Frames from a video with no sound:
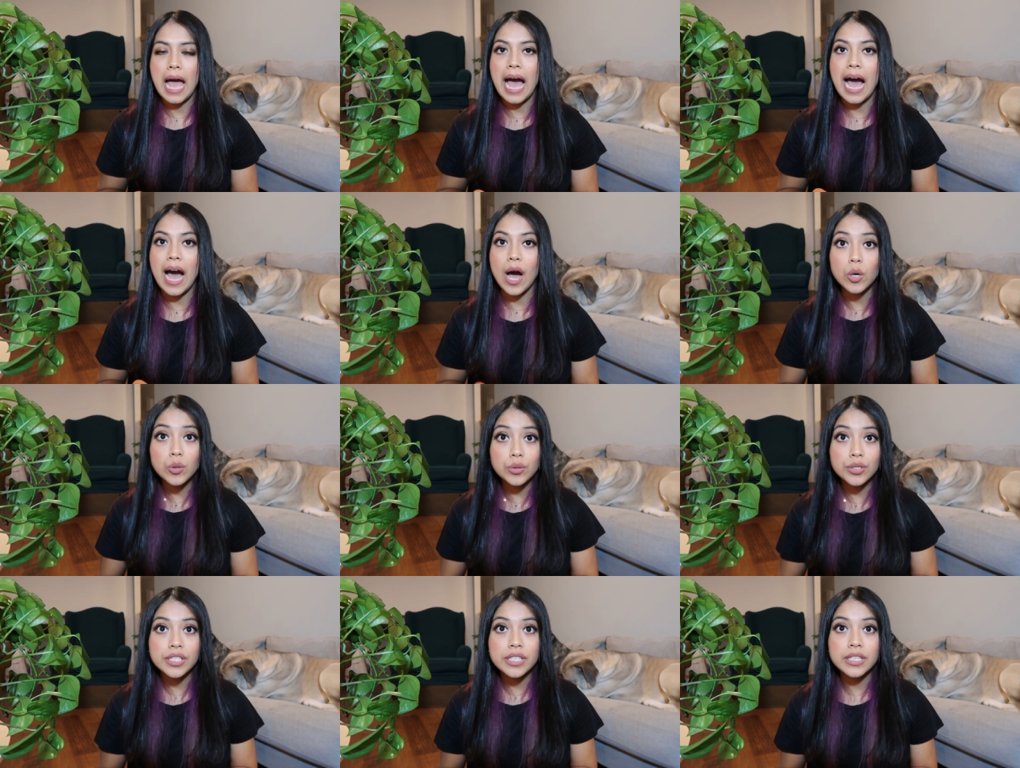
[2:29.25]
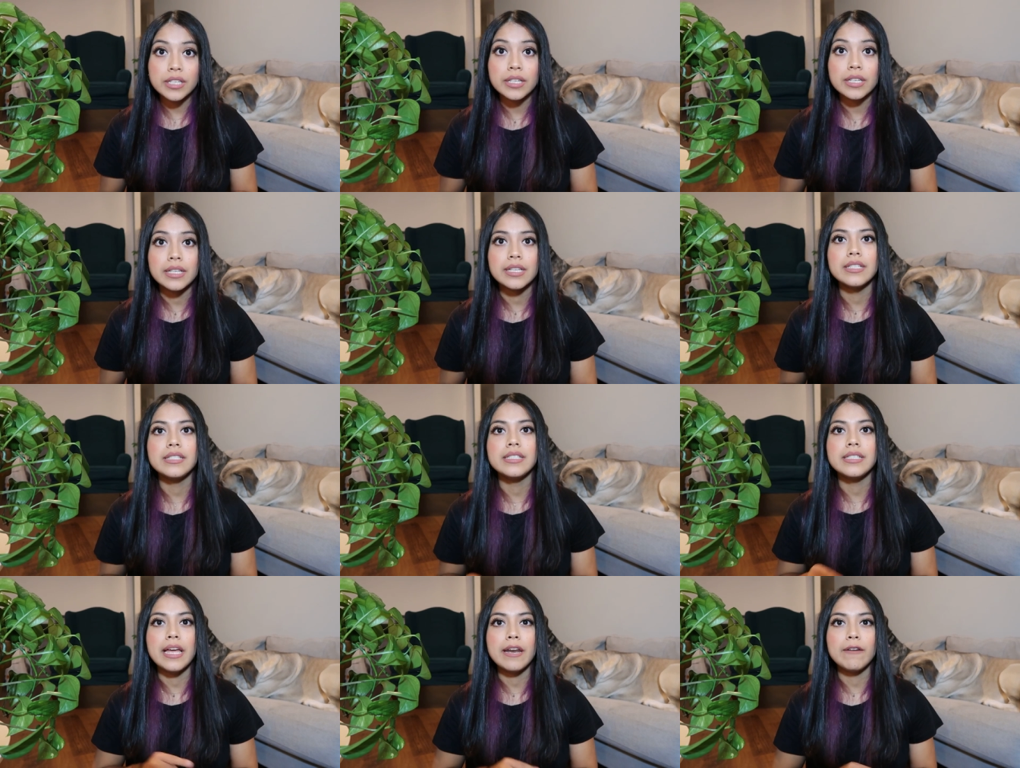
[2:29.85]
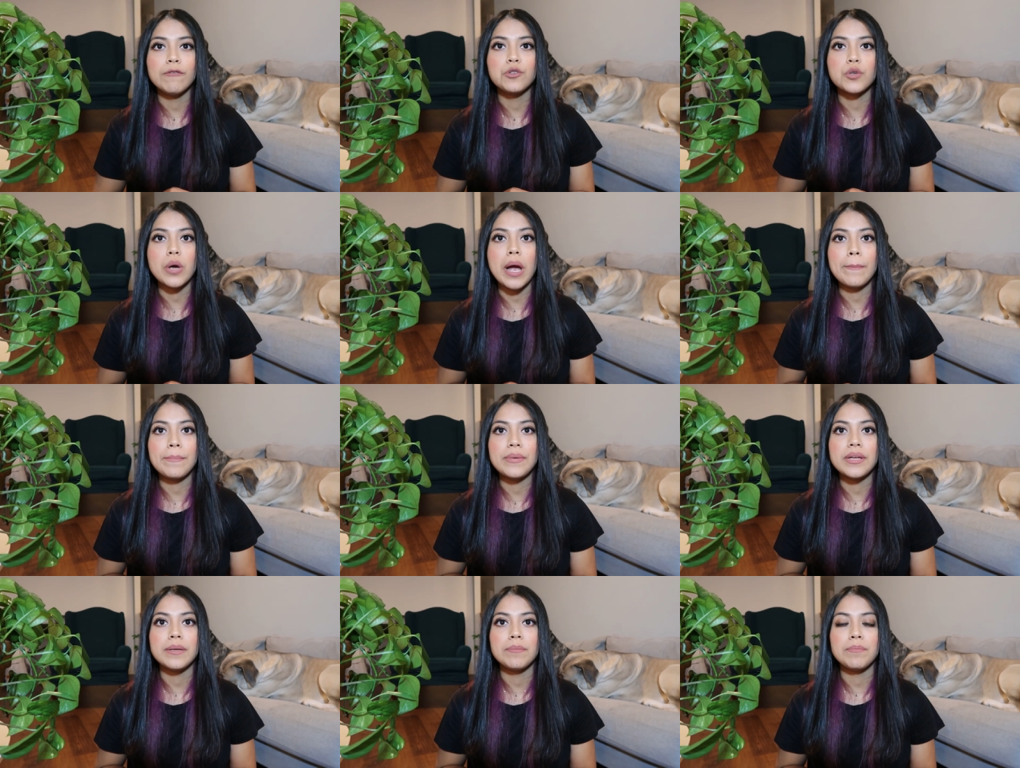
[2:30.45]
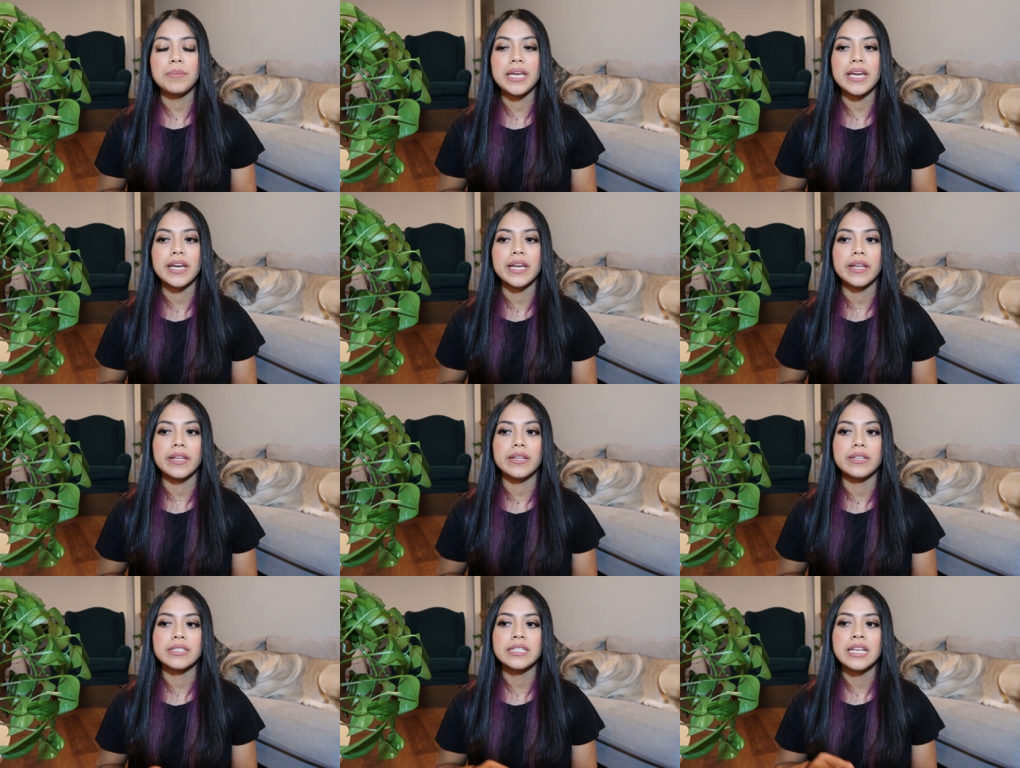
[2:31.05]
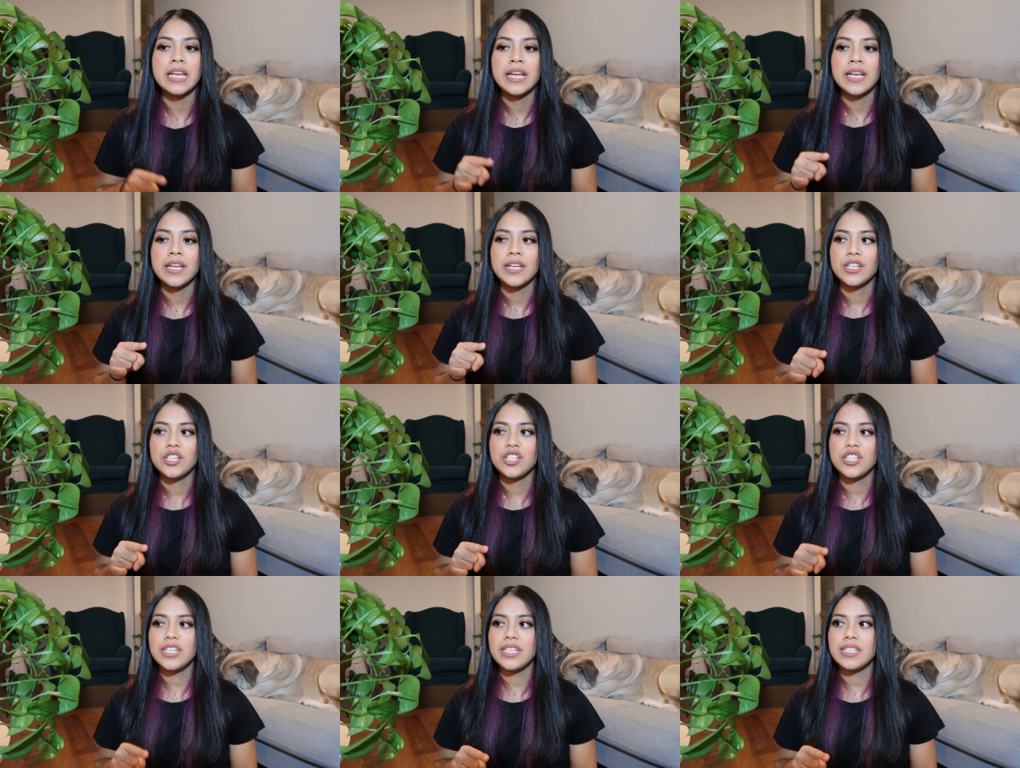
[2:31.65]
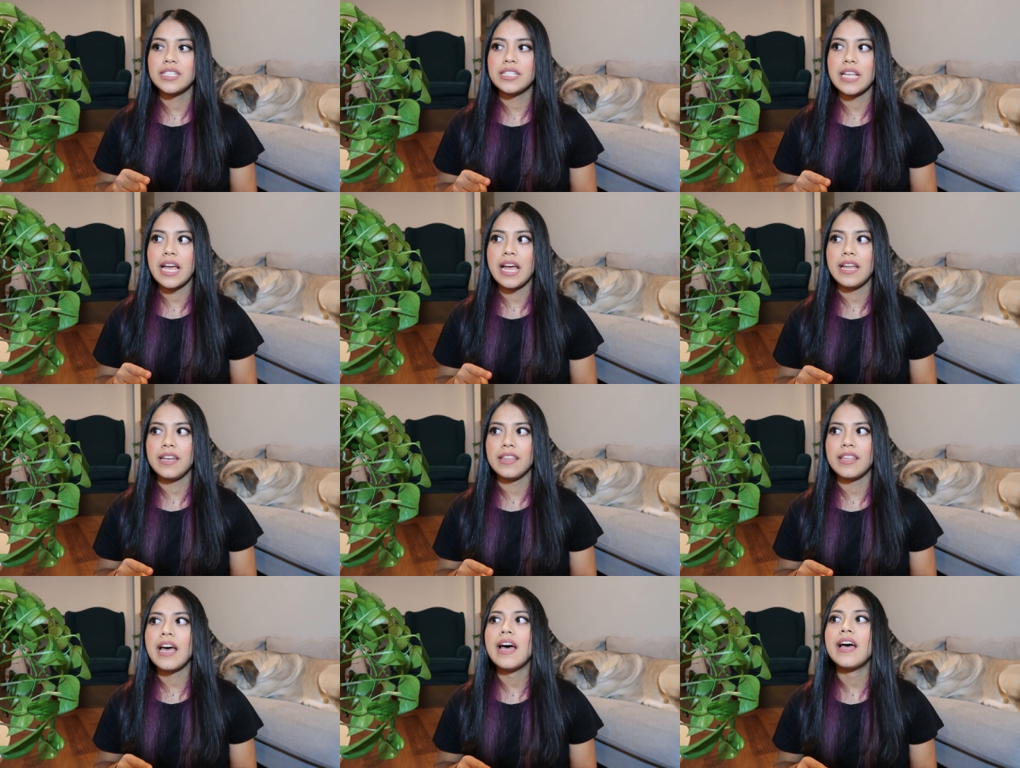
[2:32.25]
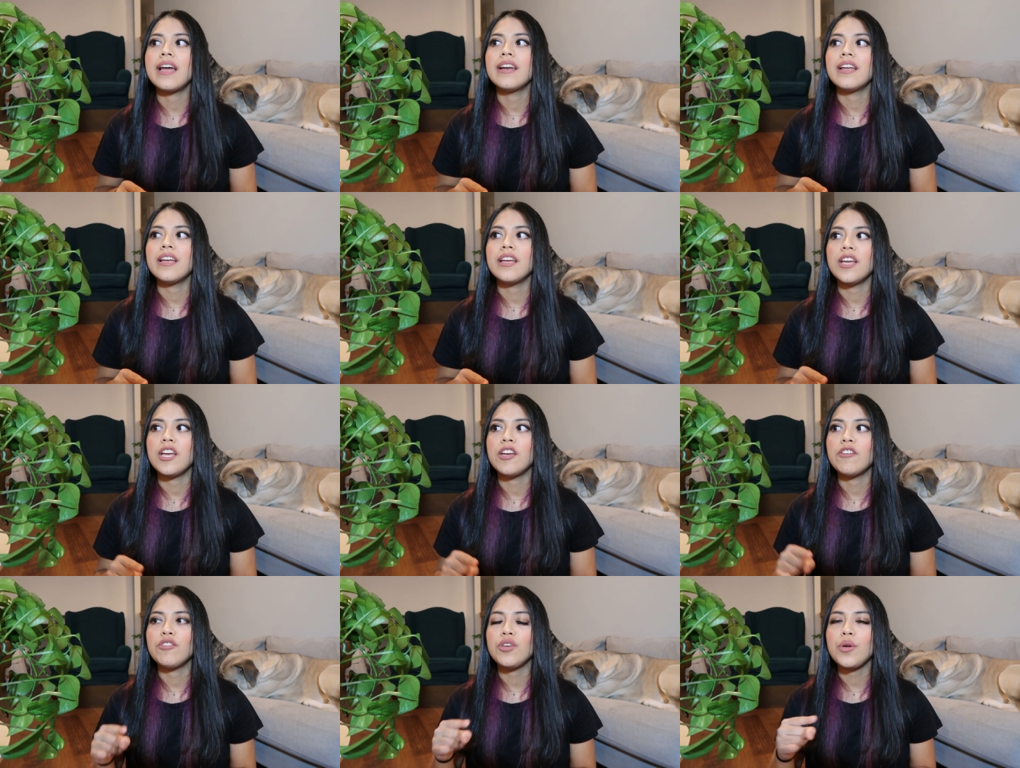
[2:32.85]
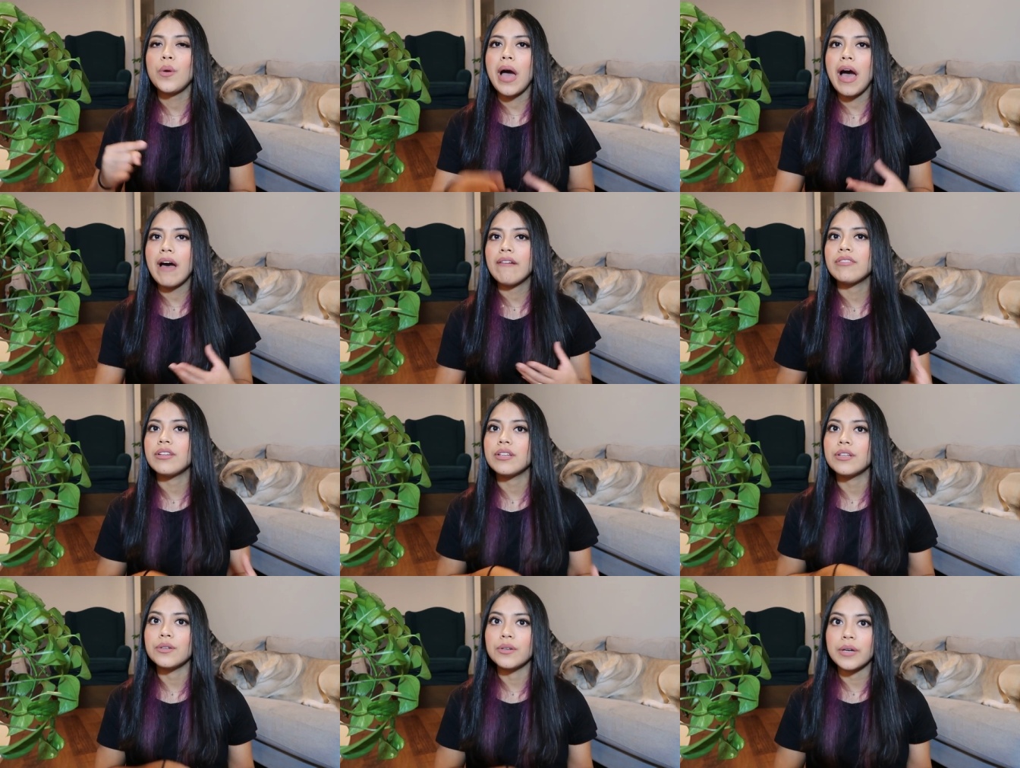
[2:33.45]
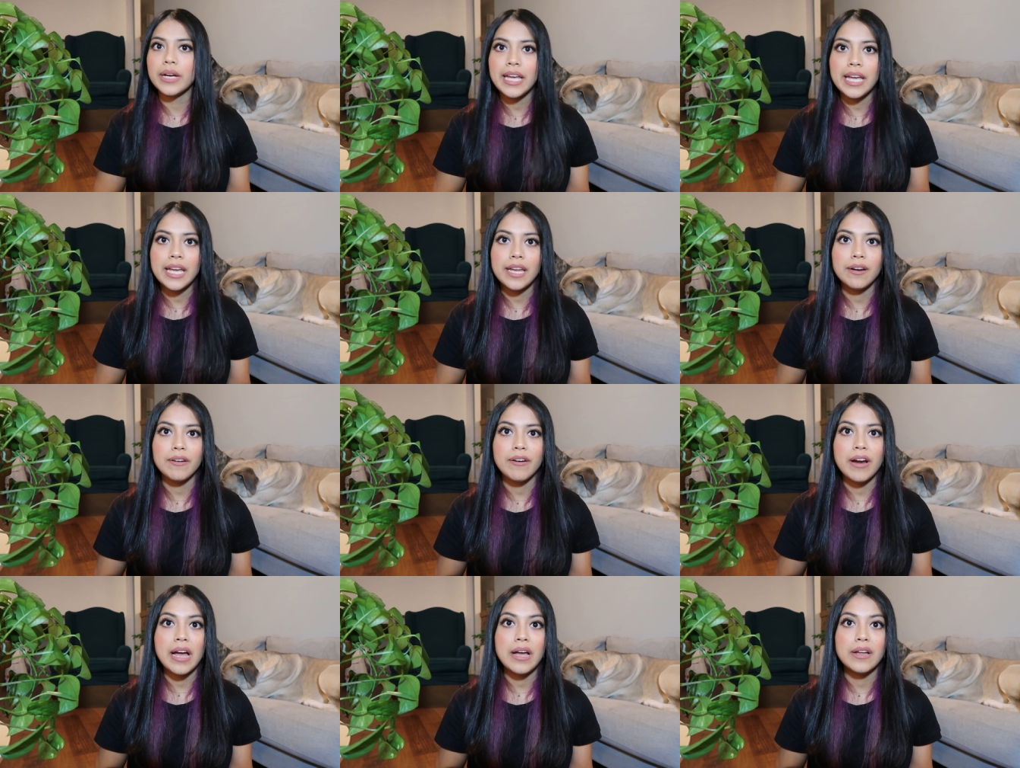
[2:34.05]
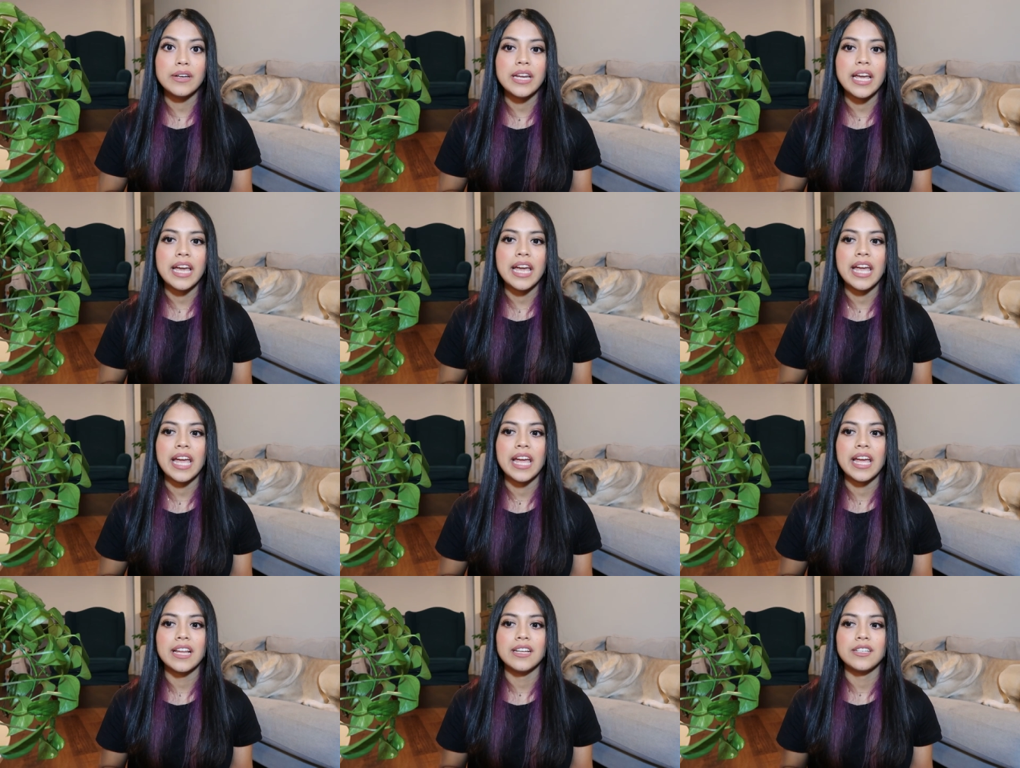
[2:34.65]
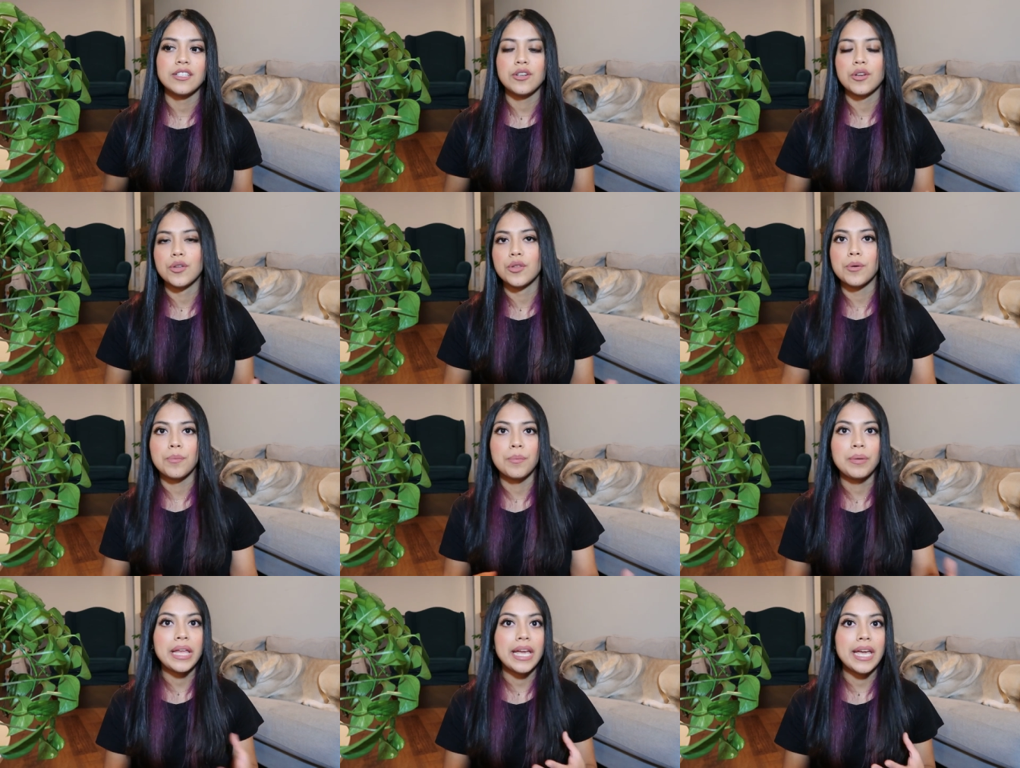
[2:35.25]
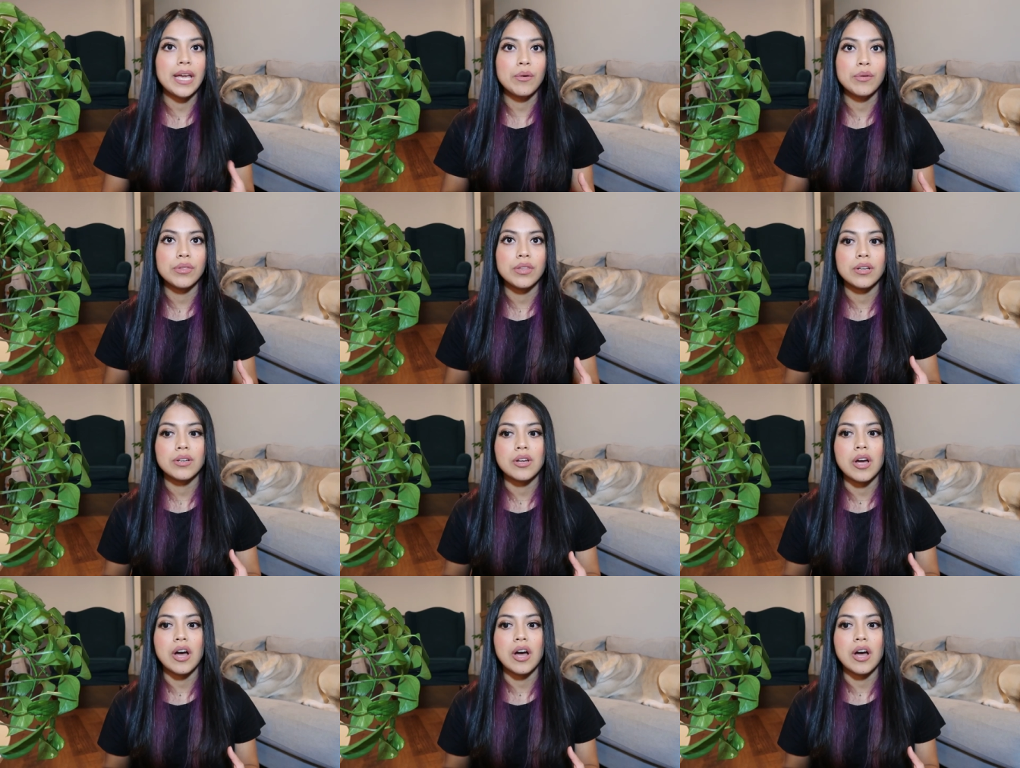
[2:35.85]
out instead of drop it, because she said that if you have a little kid around and you know they're playing with the